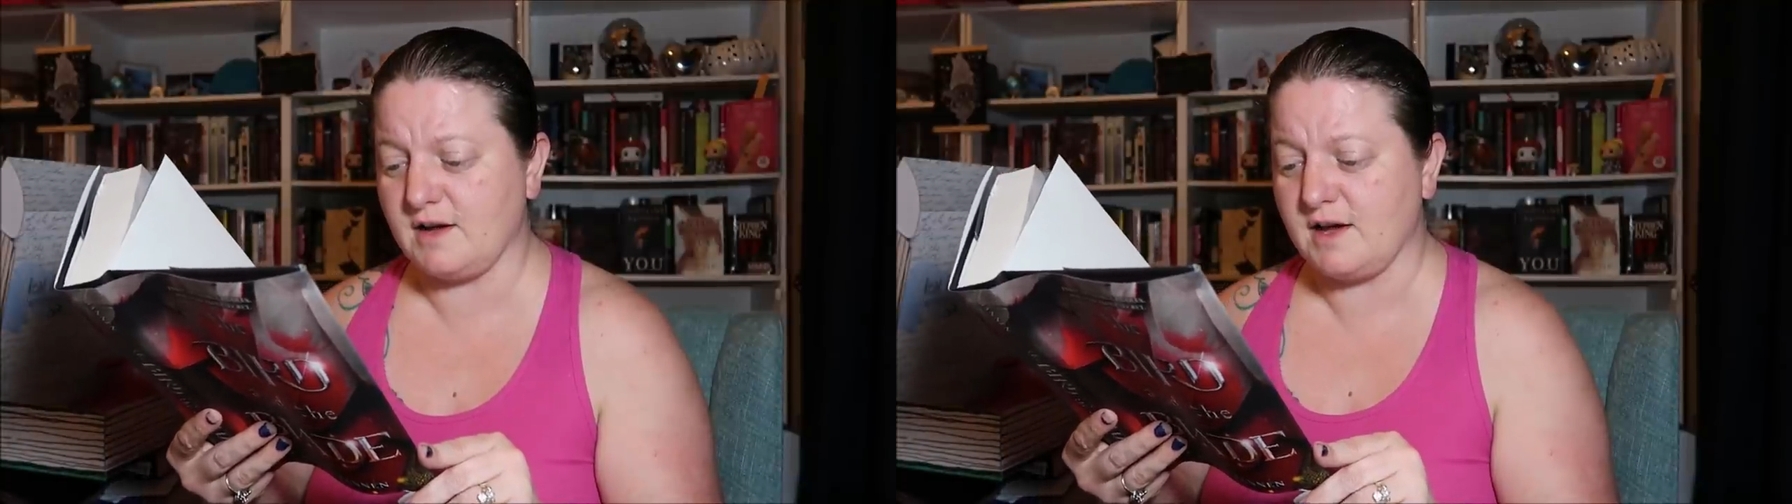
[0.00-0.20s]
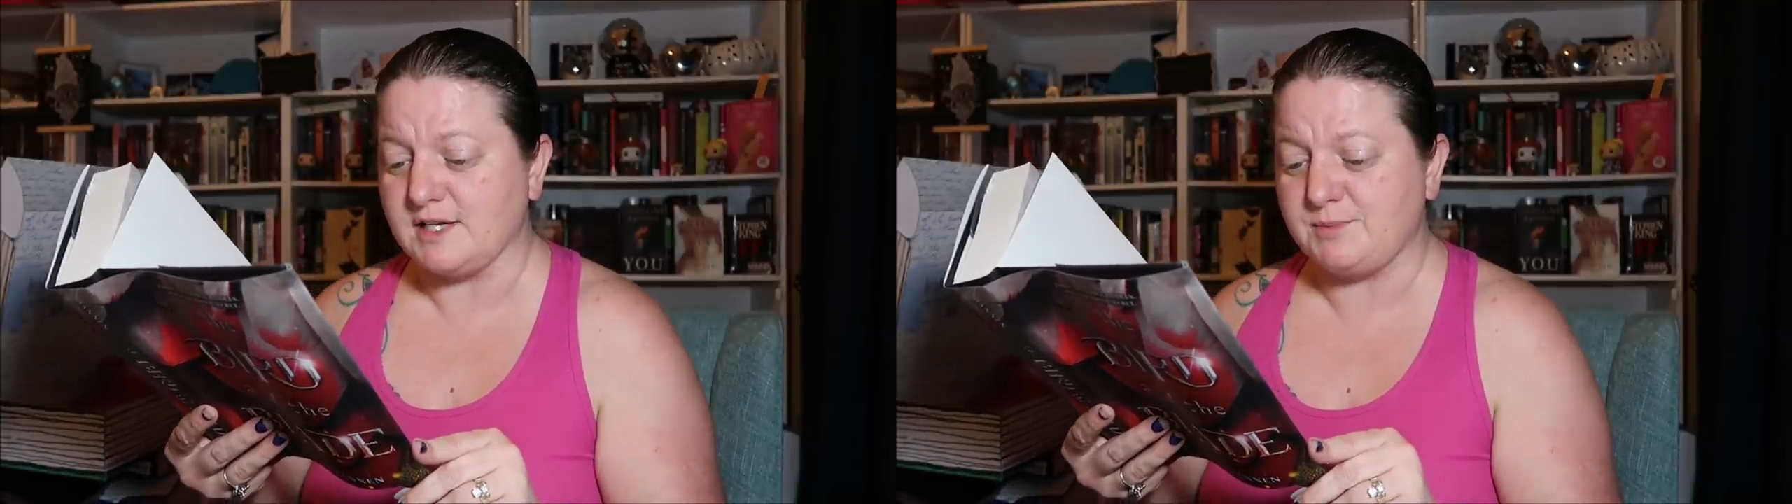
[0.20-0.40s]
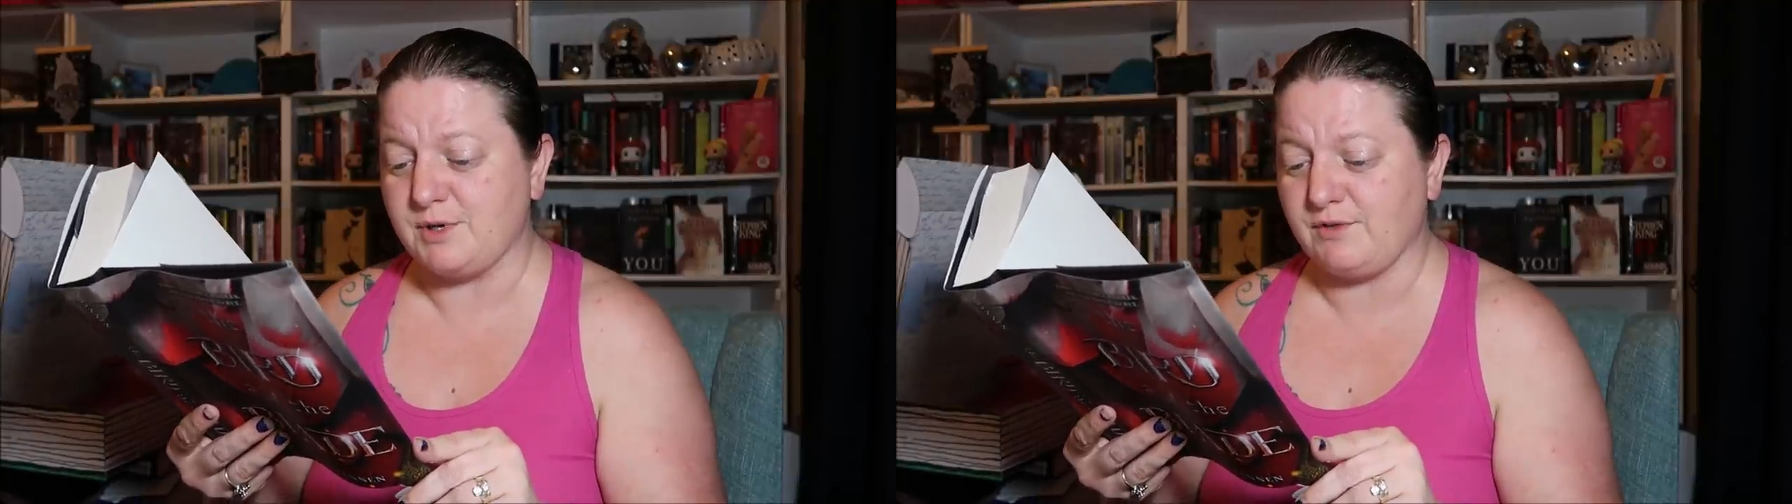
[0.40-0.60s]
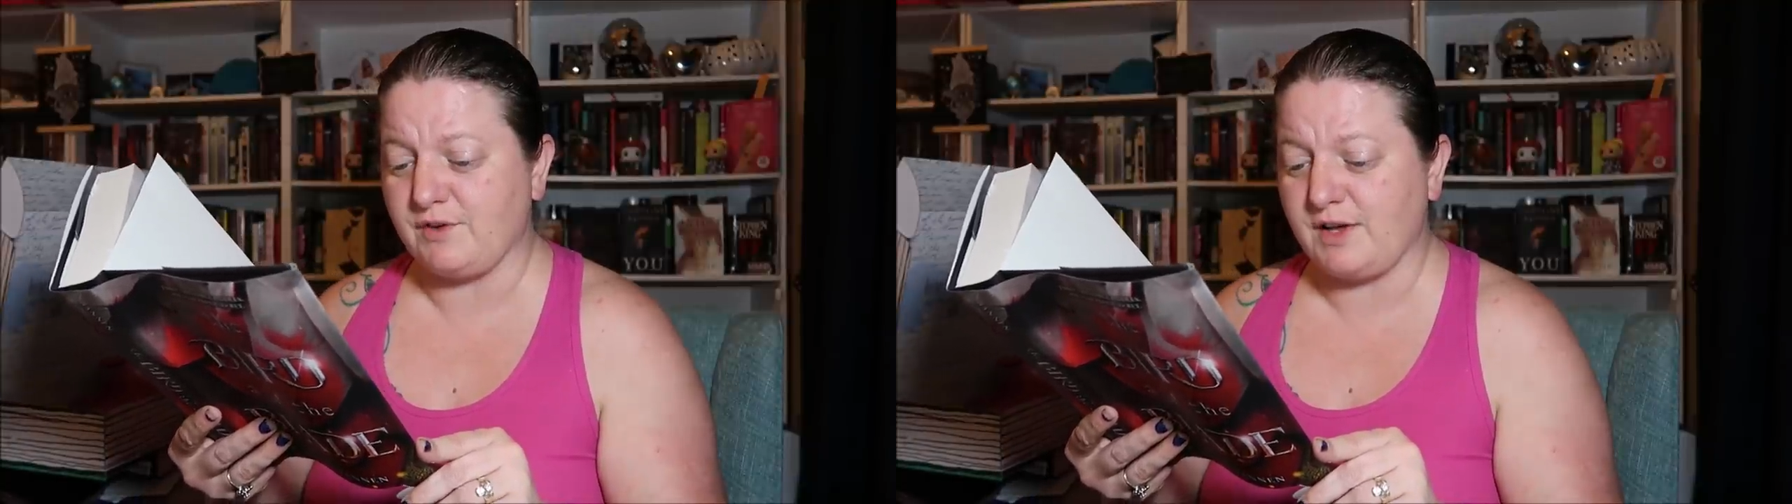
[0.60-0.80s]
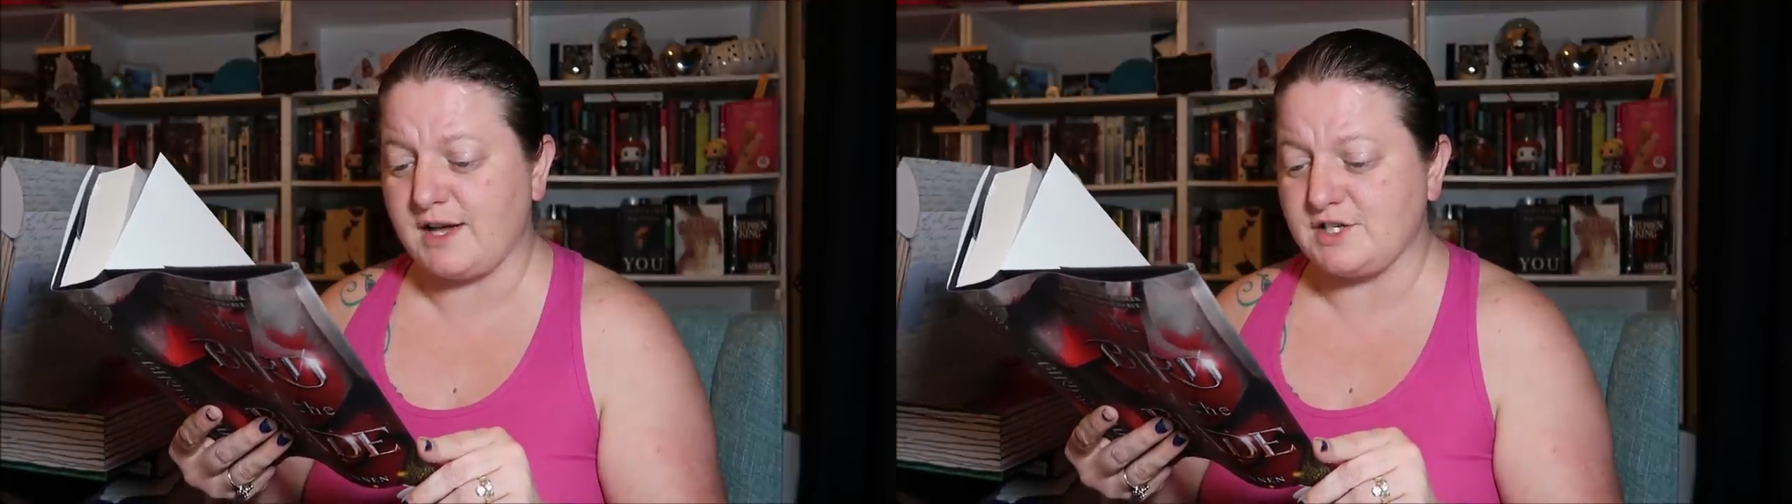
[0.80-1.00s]
As
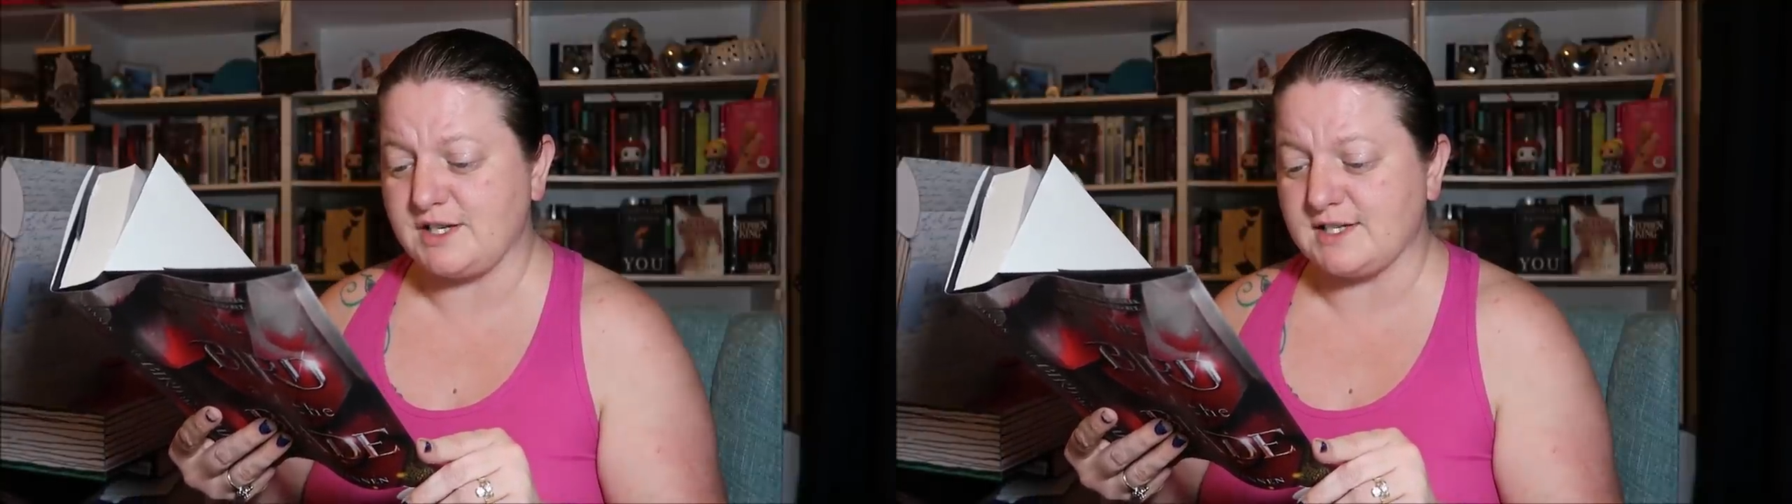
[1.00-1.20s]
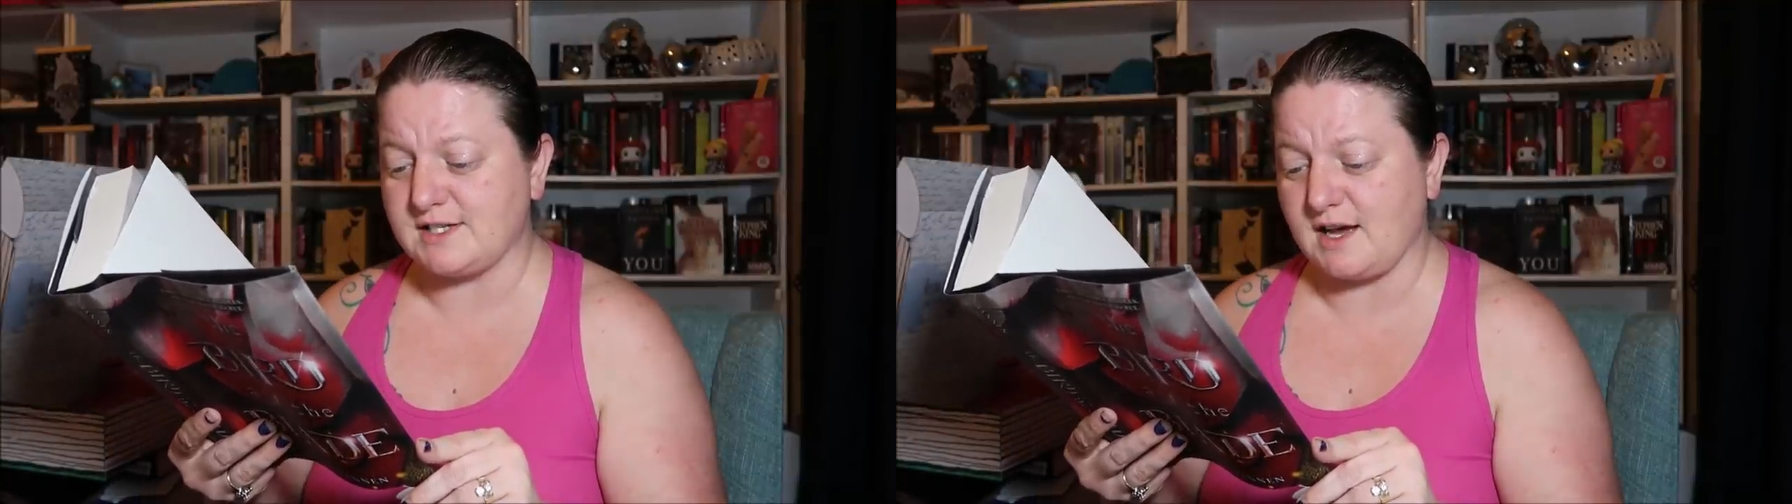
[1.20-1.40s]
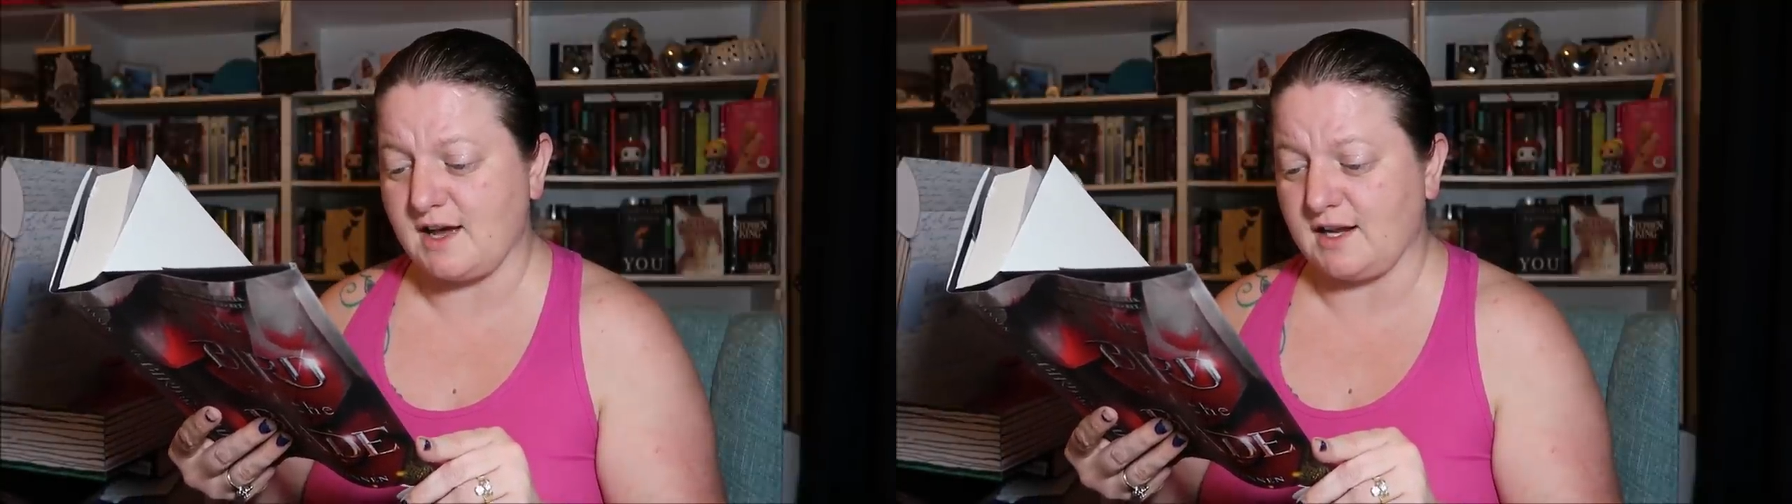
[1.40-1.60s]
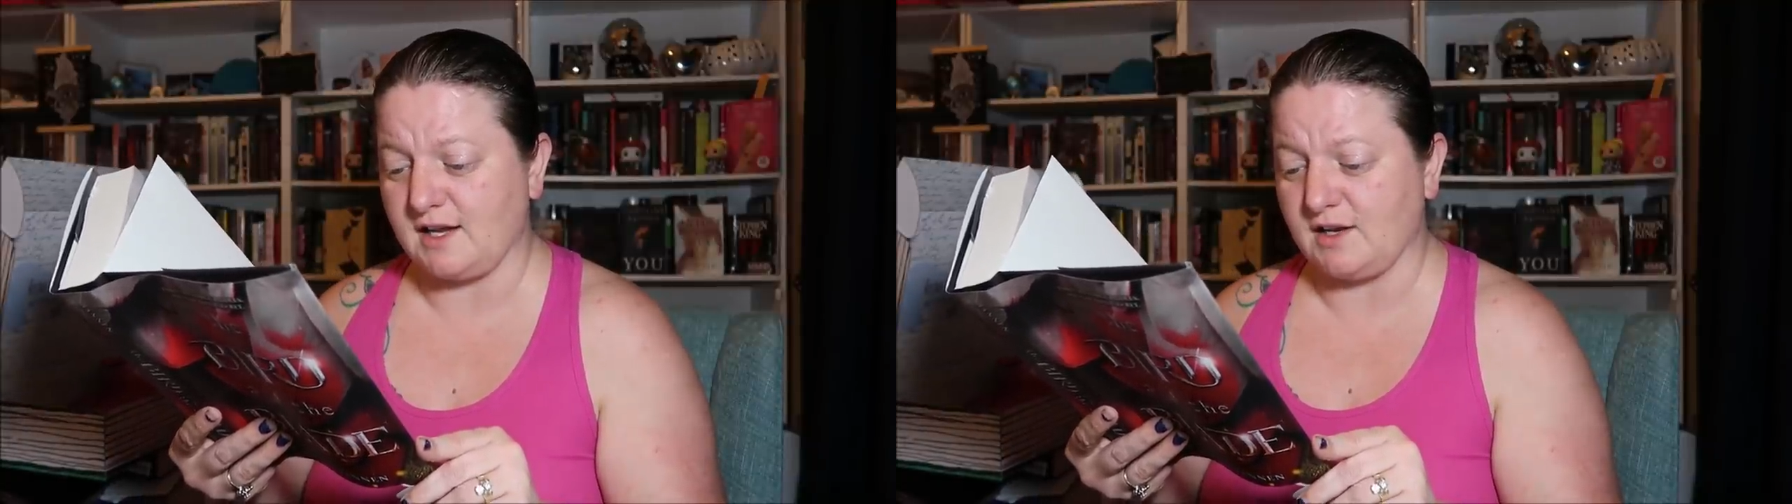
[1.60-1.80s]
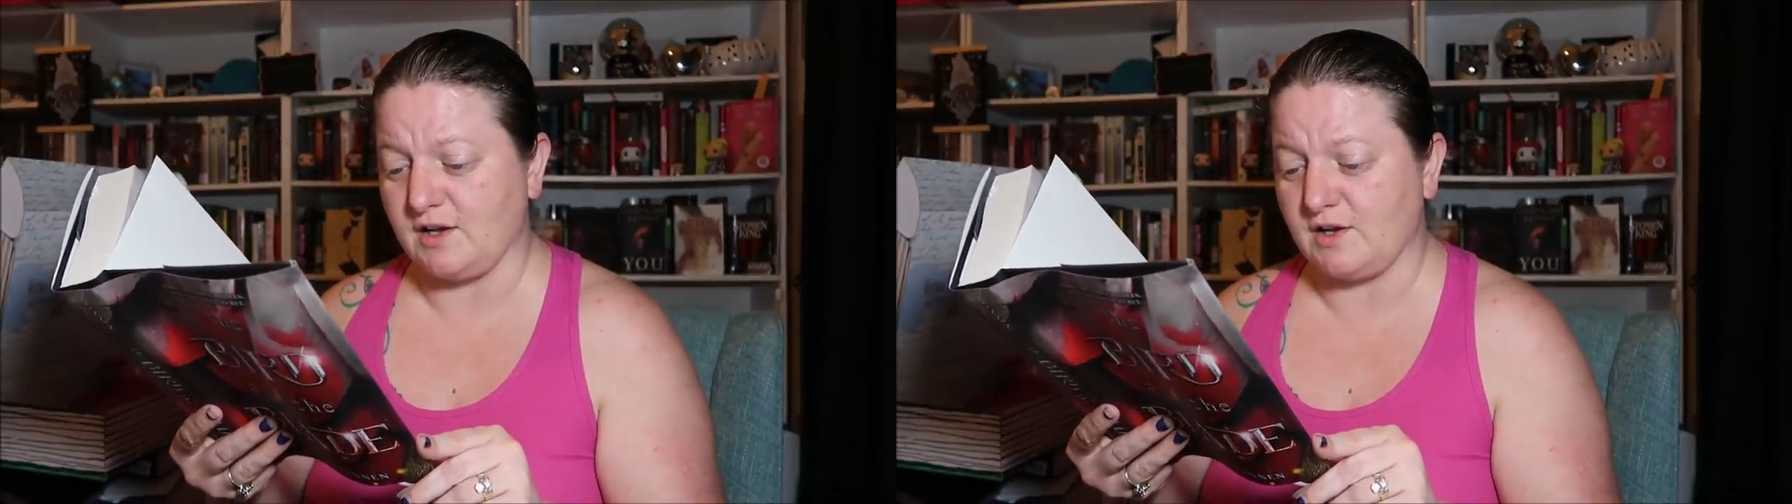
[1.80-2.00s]
beautiful as she is
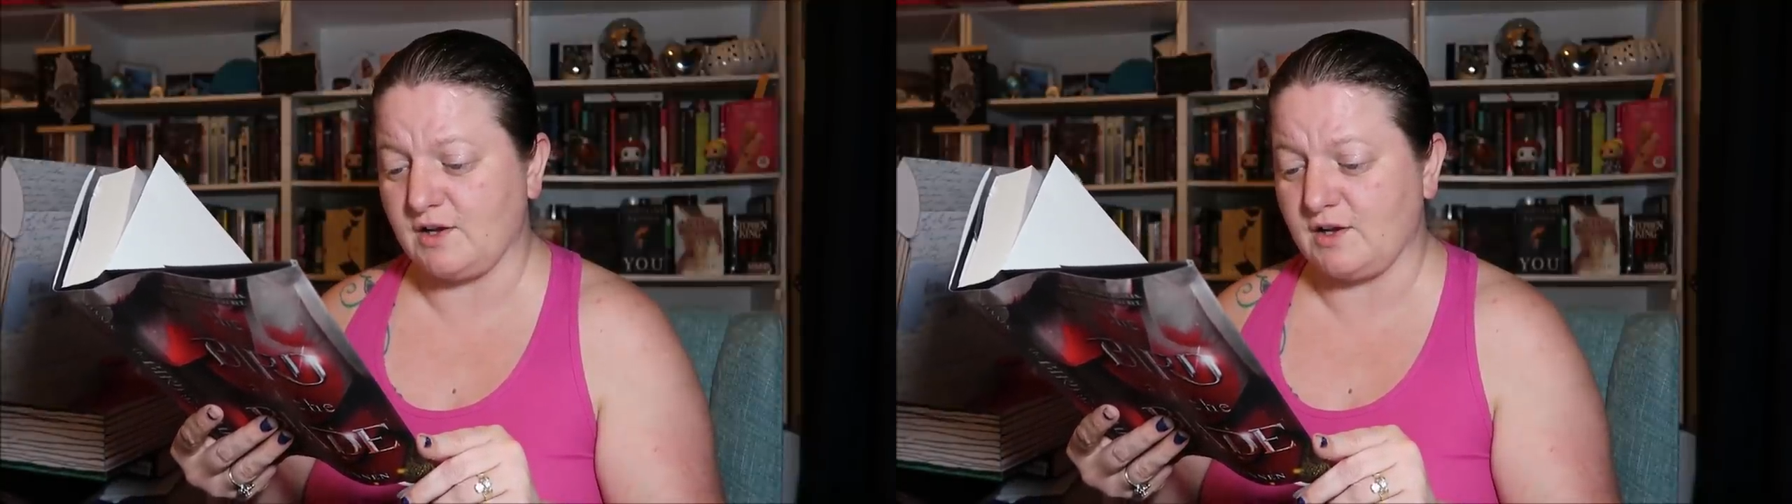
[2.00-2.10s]
cunning,